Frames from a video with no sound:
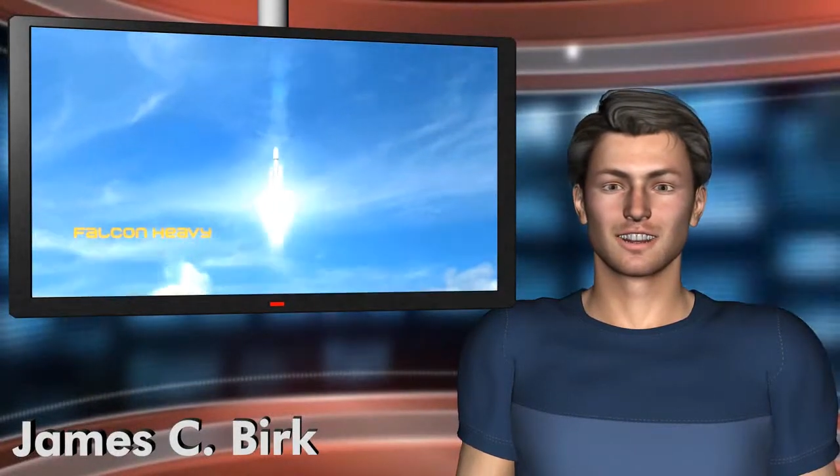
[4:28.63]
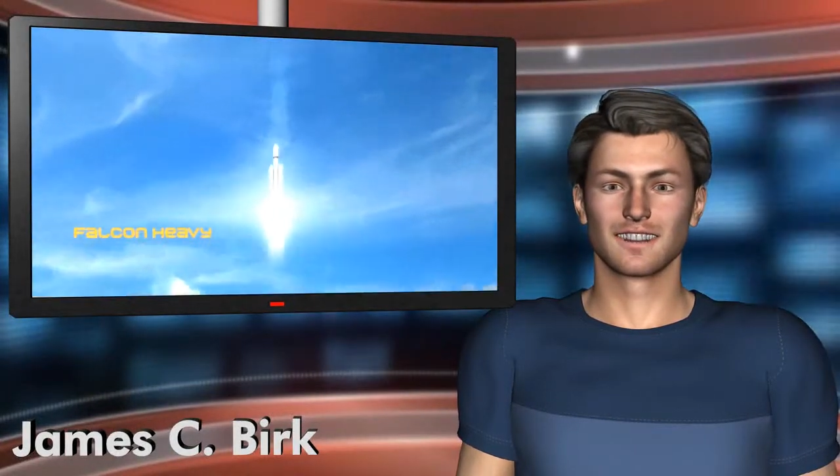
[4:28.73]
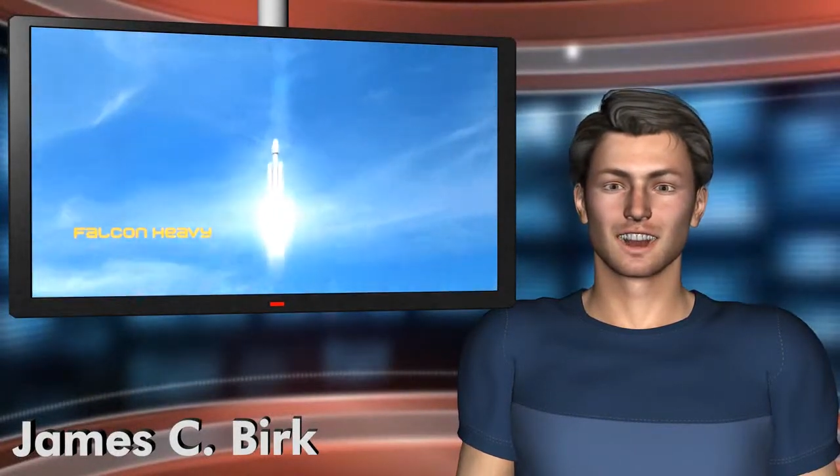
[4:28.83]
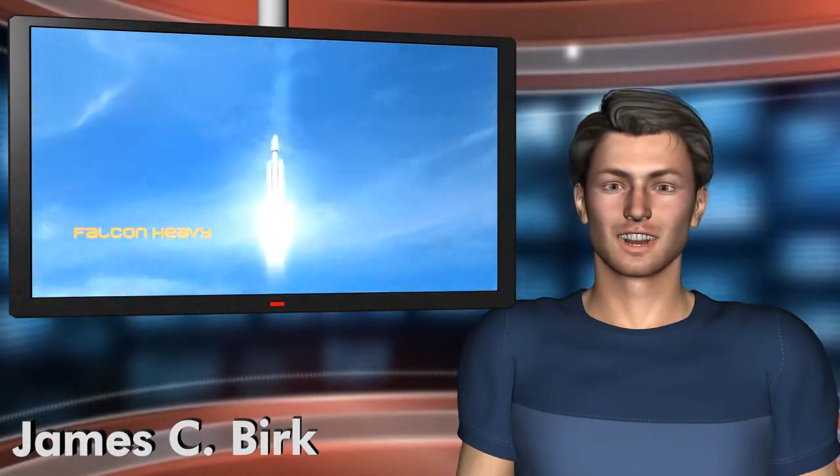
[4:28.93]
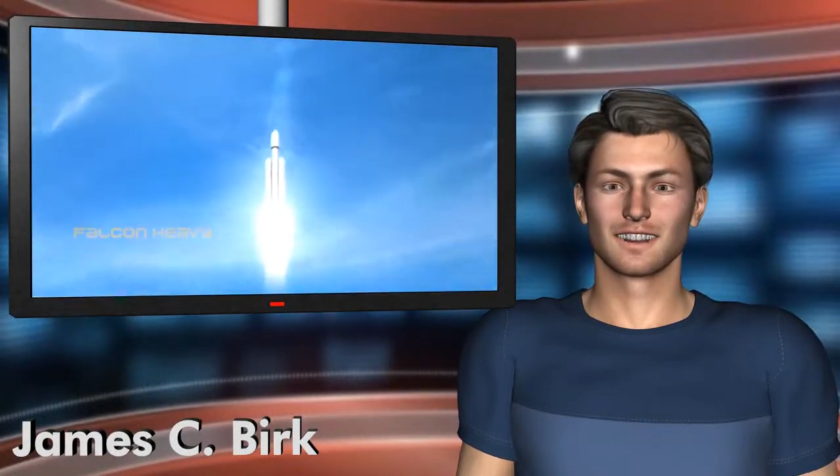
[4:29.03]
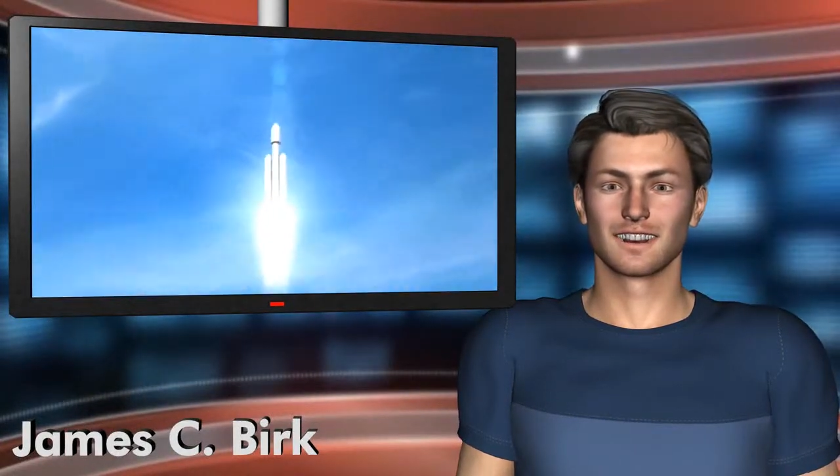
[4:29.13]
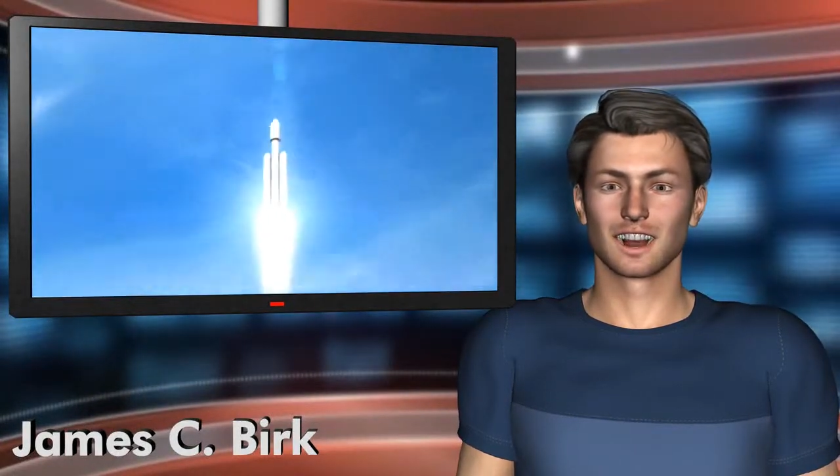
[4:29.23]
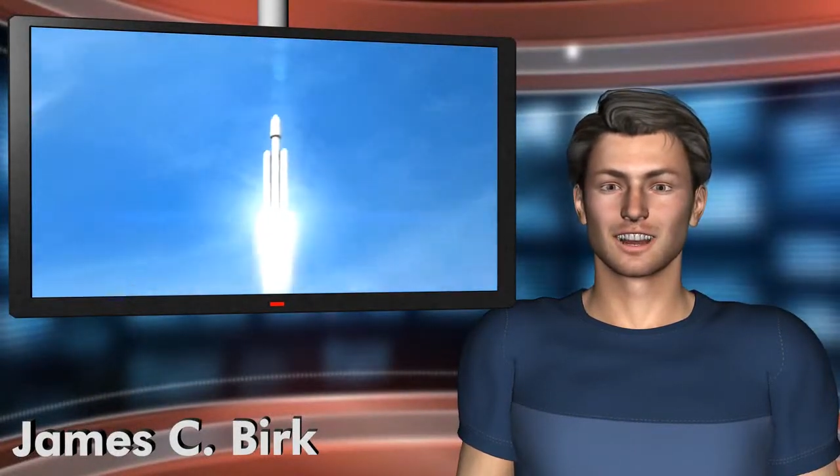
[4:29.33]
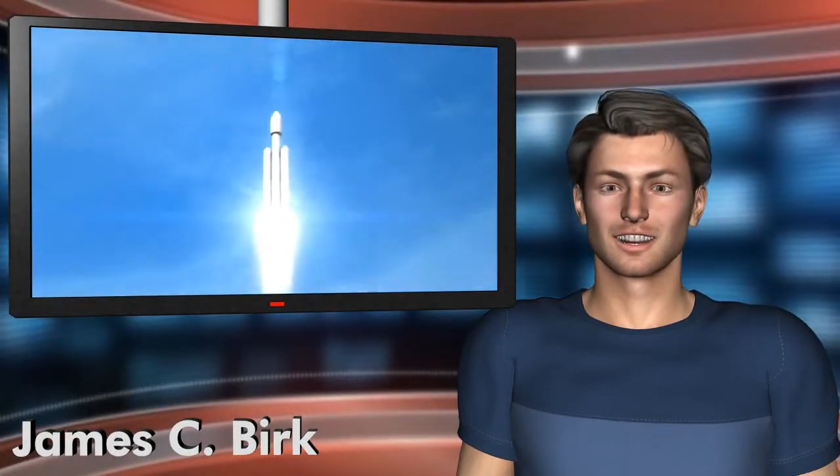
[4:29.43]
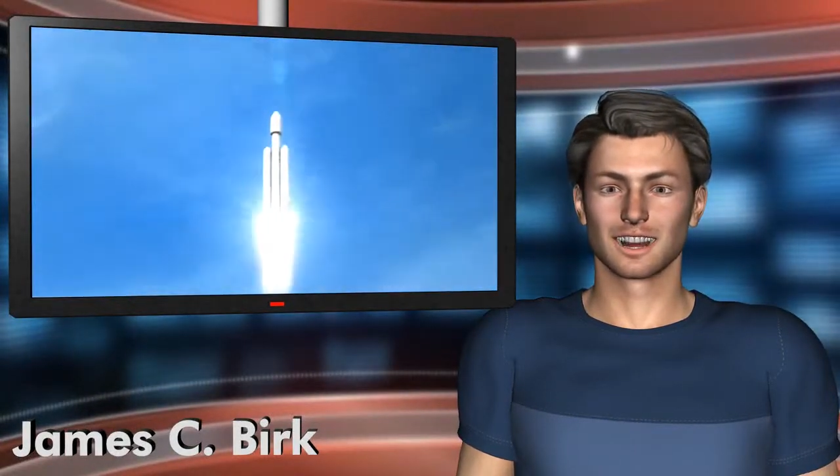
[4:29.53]
the
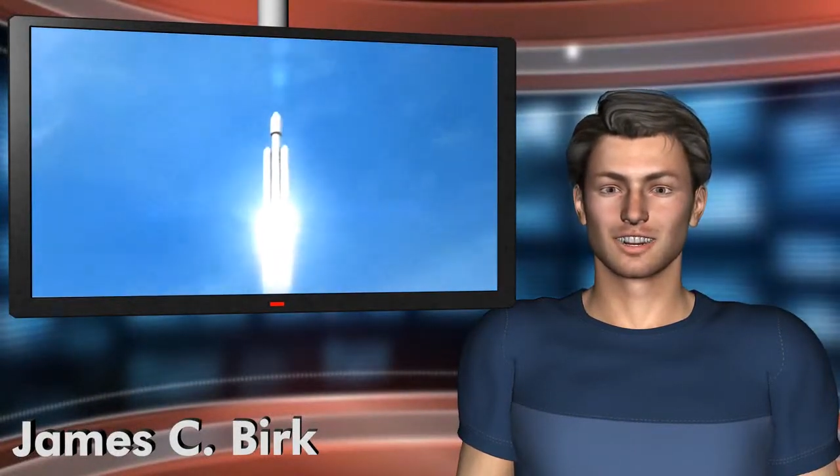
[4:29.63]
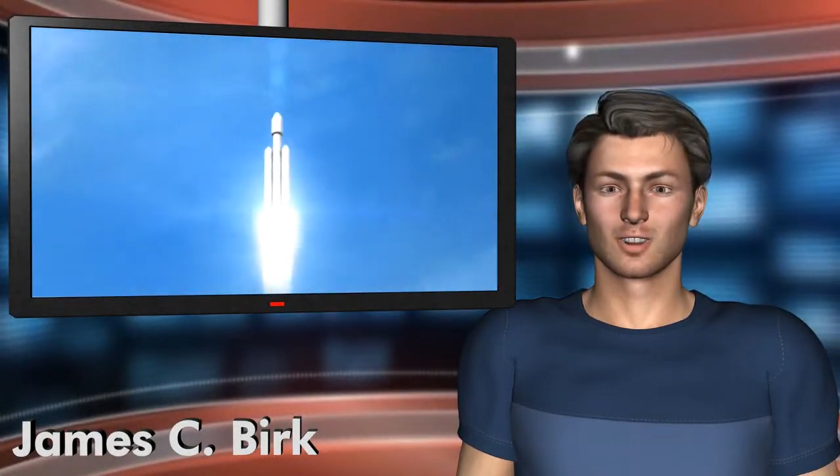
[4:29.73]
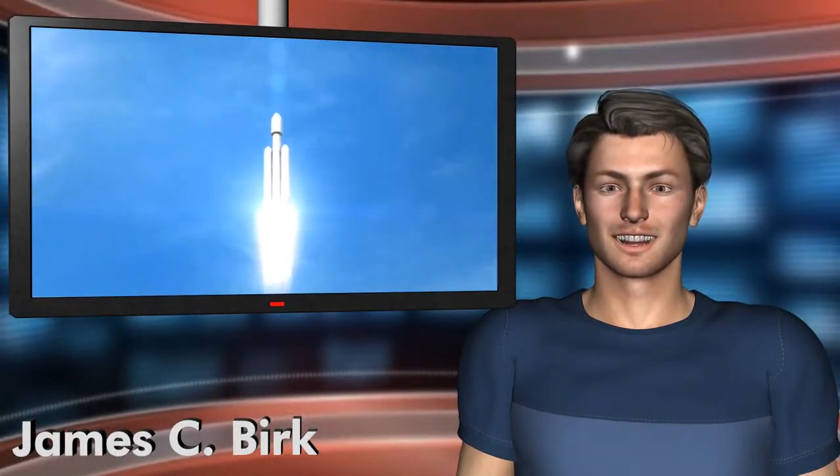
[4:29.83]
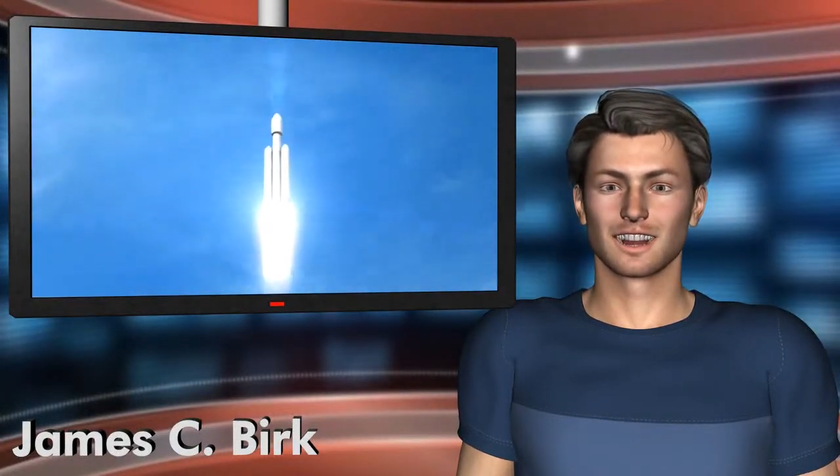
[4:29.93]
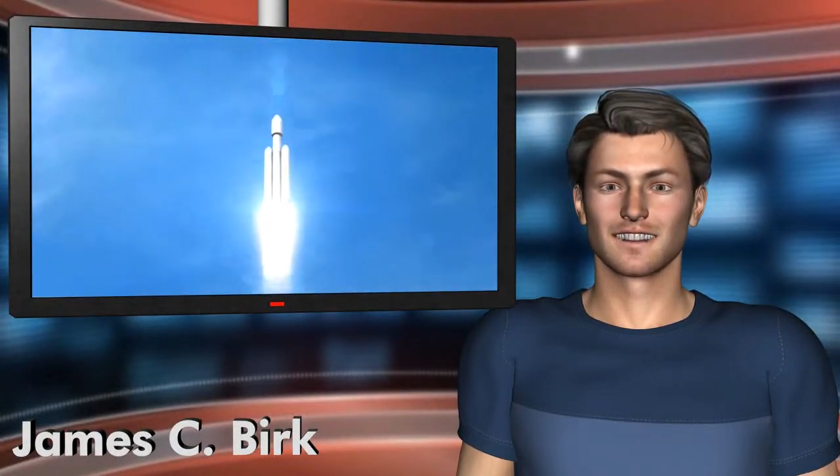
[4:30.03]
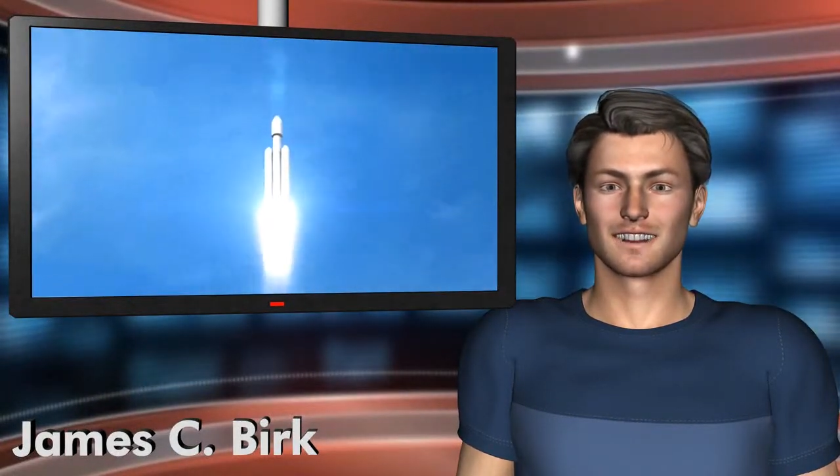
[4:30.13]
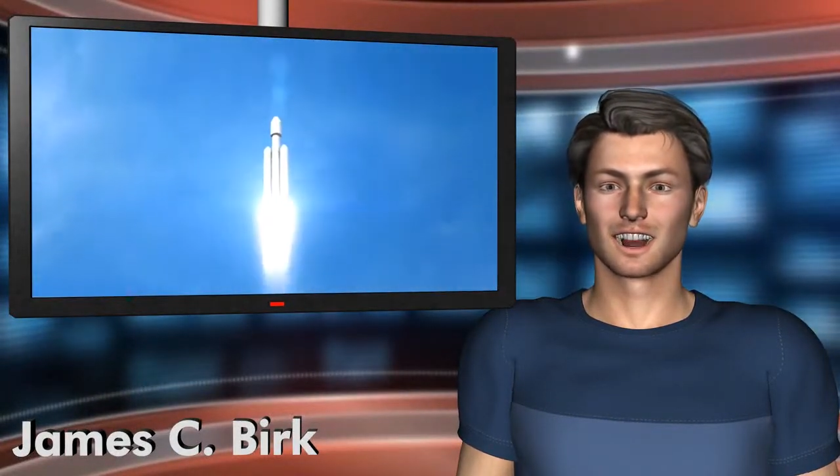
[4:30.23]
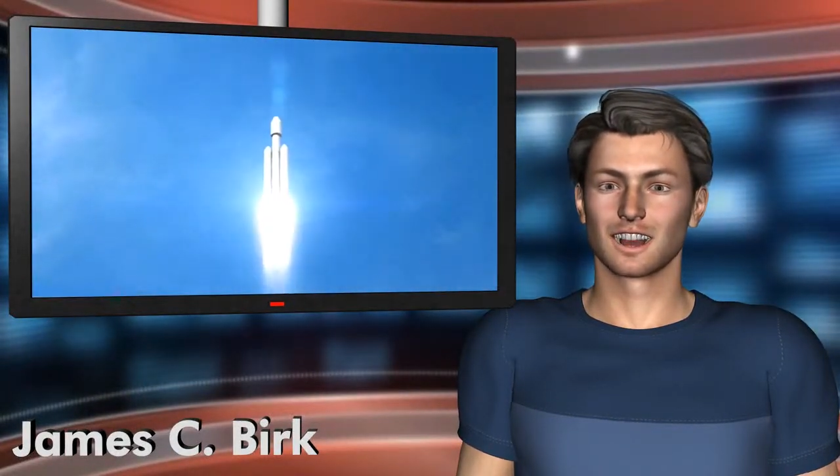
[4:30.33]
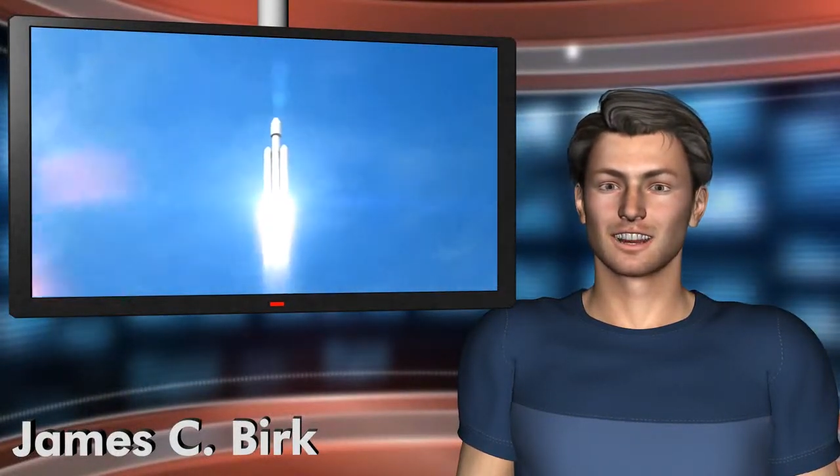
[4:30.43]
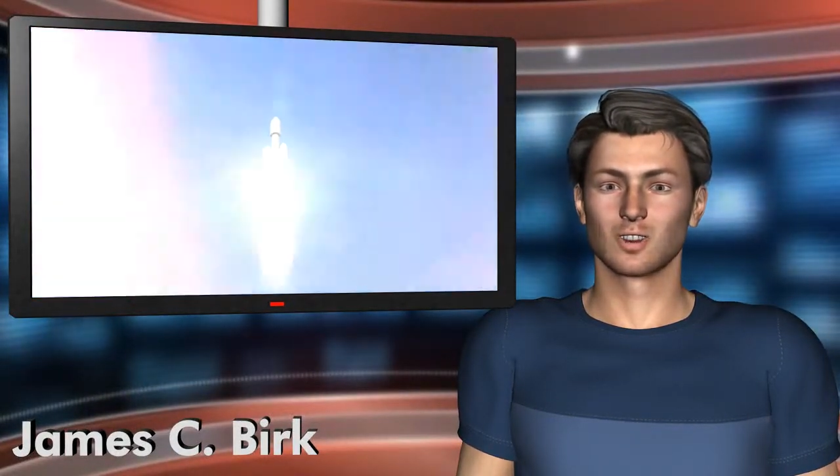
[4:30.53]
fireflies and
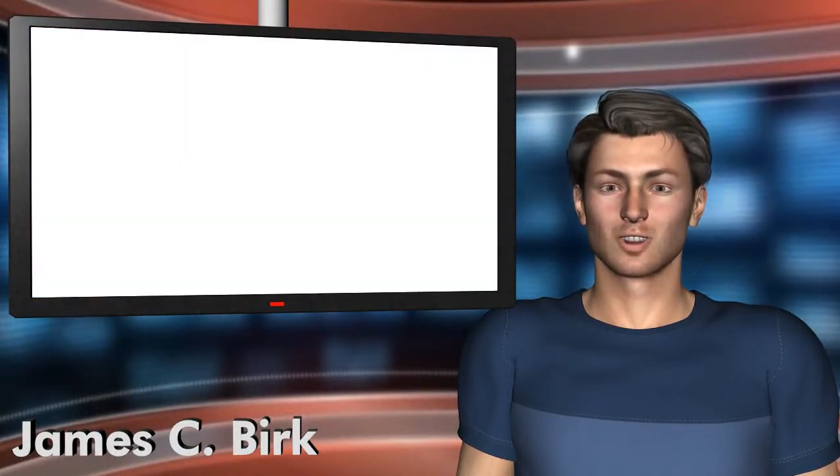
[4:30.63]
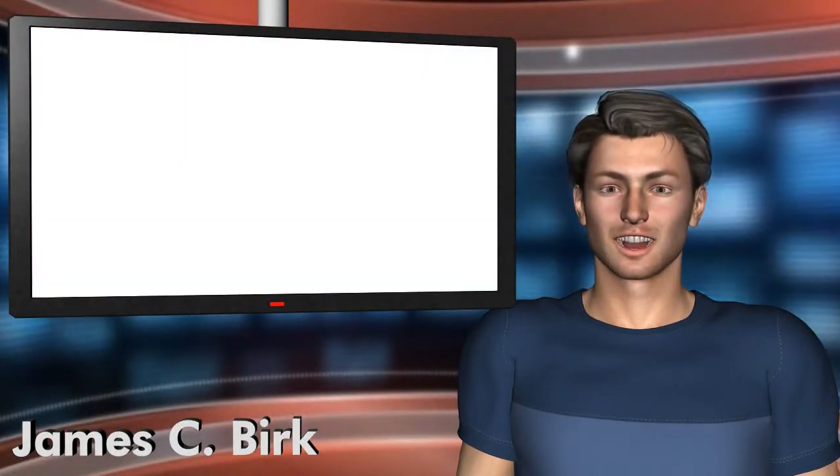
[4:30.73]
dragonflies will